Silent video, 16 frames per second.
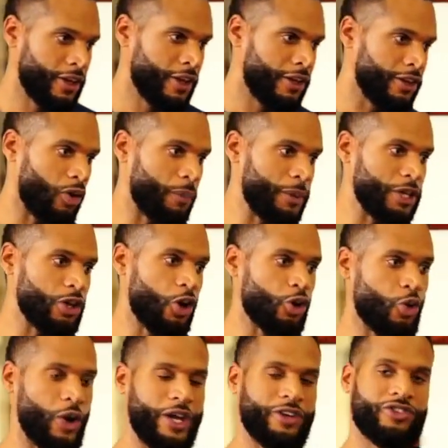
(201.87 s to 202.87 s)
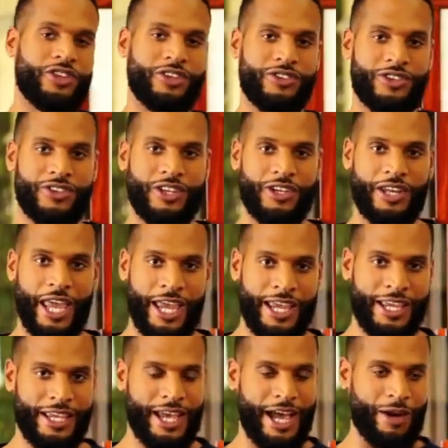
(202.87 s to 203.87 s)
There will be no questions
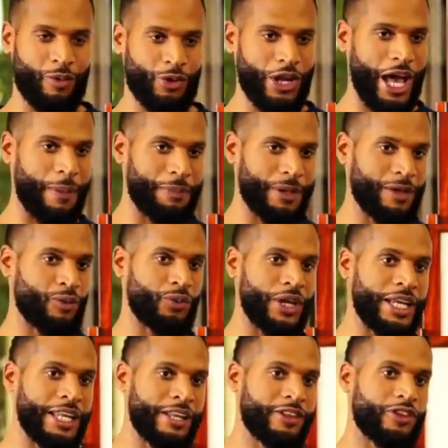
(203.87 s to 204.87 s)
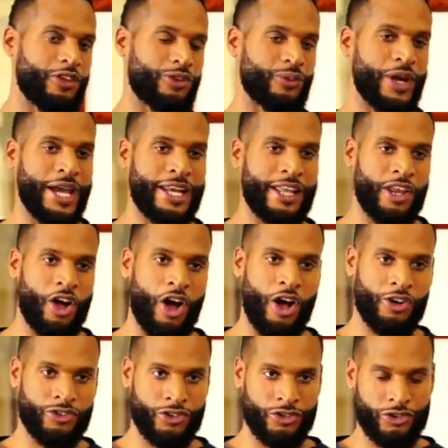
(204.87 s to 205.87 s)
today. I will not be reading the thread at
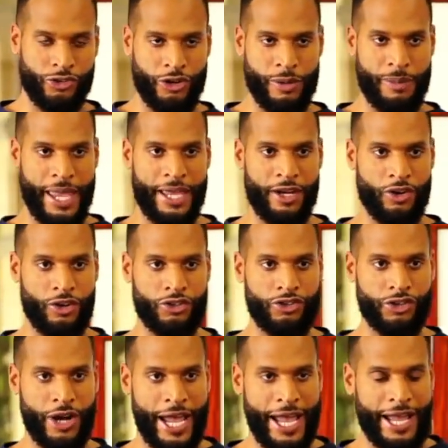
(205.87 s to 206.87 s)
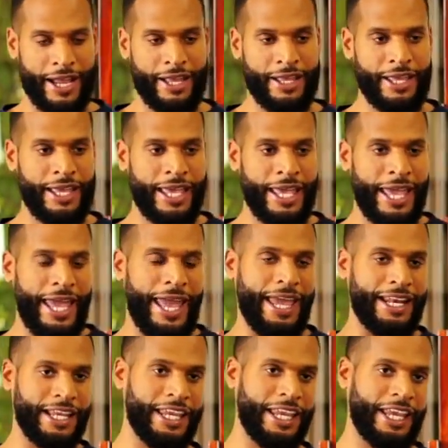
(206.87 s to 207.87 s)
all, just to remain on track.
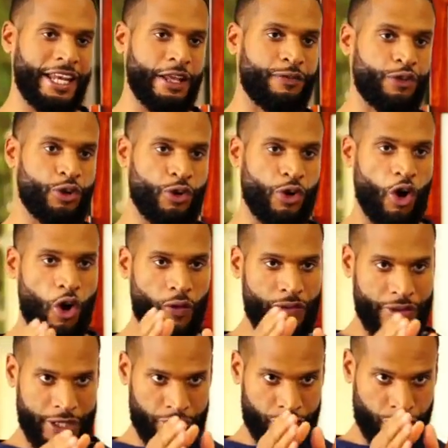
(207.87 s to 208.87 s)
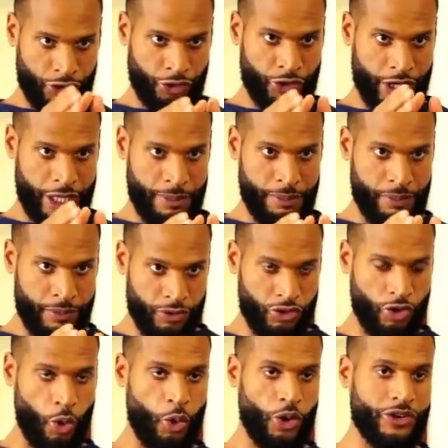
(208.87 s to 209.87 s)
And again, if you are on this stream
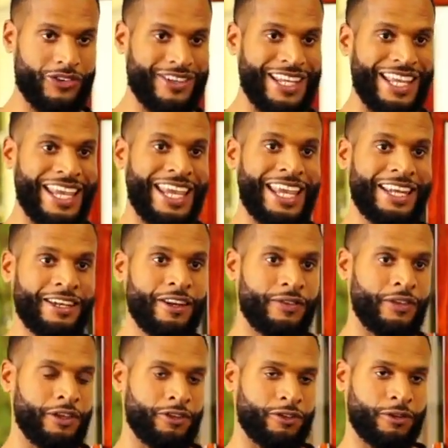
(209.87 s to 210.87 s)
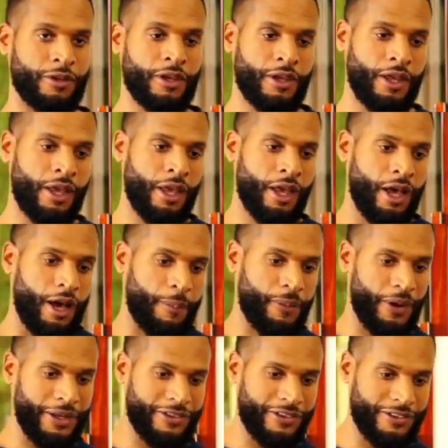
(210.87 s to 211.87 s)
towards the end of this
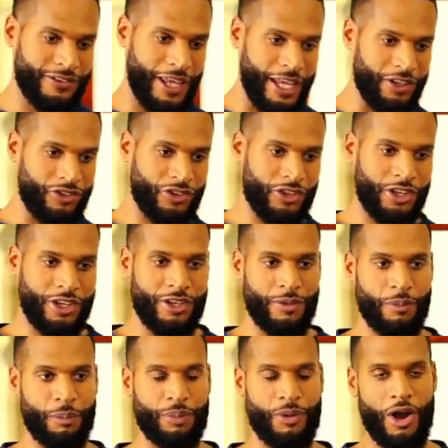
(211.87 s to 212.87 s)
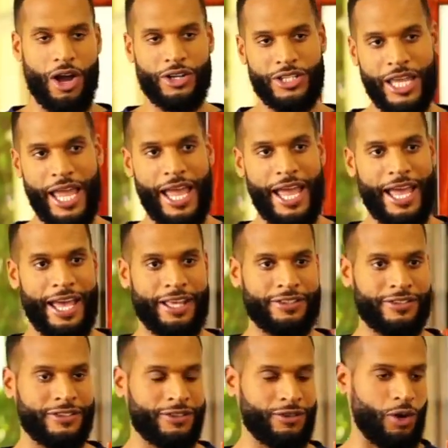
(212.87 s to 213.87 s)
presentation,
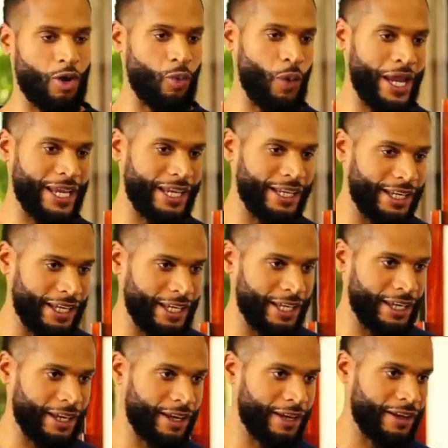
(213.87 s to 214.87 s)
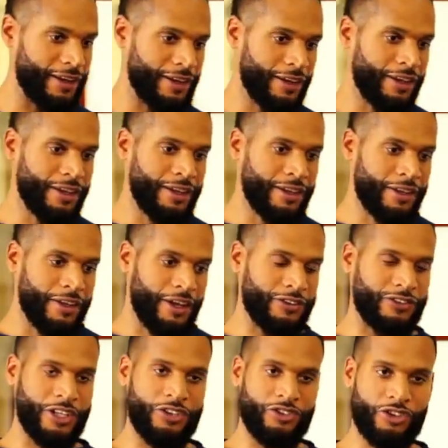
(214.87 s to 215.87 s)
broadcast, awakening,
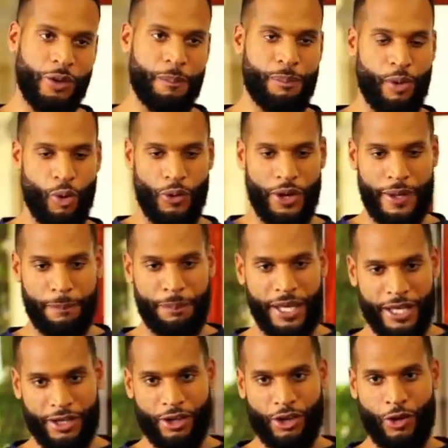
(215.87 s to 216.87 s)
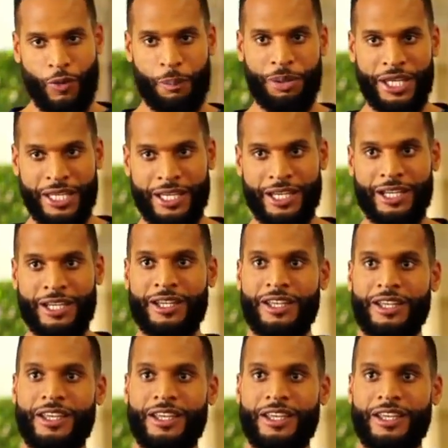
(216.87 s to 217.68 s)
ascension point, pinnacle, peak,